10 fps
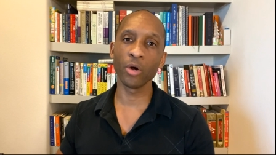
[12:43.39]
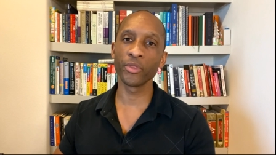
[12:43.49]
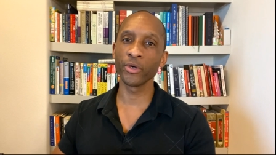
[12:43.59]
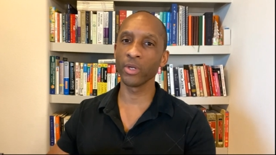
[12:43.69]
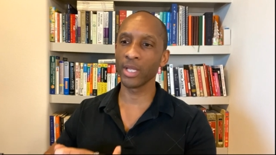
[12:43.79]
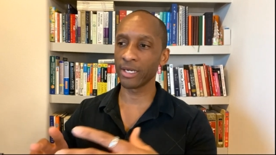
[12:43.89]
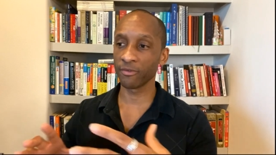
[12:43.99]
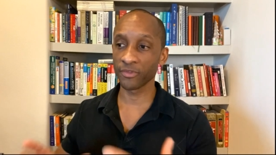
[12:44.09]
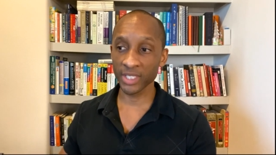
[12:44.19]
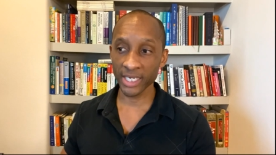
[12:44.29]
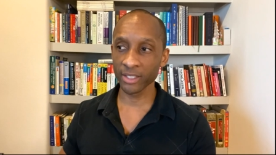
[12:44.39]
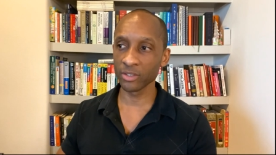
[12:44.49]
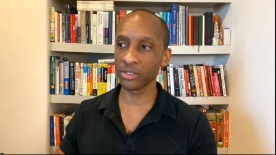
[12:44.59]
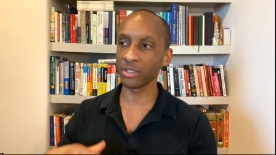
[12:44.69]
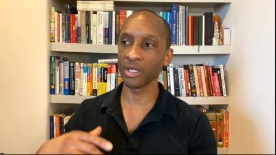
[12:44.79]
Are there a lot of
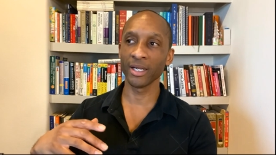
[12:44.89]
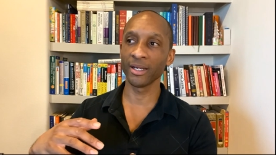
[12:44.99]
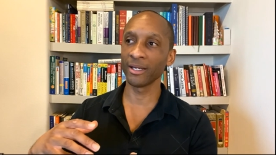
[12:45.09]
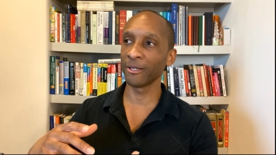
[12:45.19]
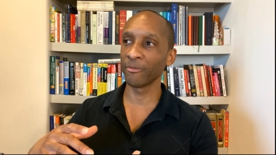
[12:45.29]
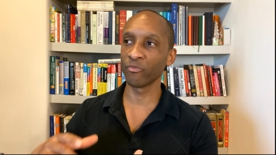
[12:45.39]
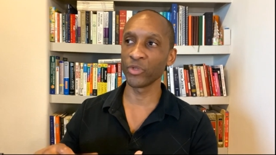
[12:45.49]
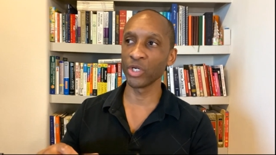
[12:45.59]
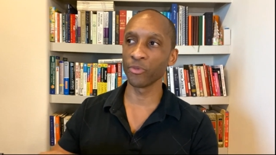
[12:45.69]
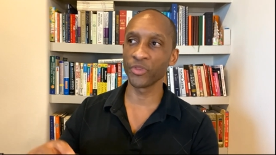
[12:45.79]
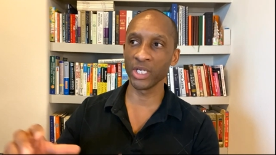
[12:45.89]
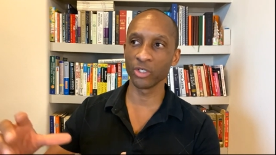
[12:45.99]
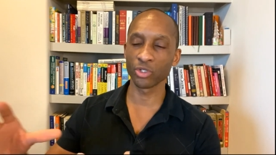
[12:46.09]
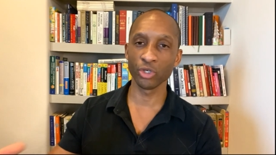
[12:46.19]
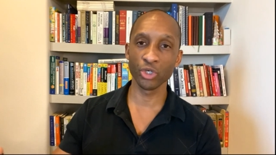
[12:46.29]
things, um, you know,
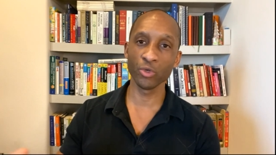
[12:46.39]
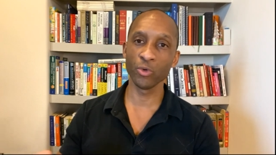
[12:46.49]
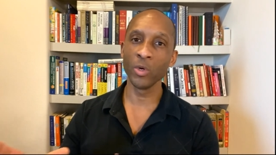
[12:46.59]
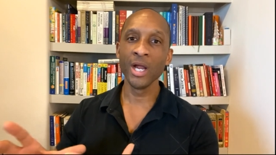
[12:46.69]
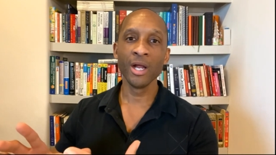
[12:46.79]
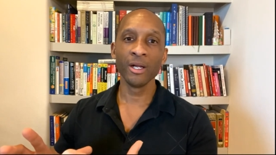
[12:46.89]
things to do?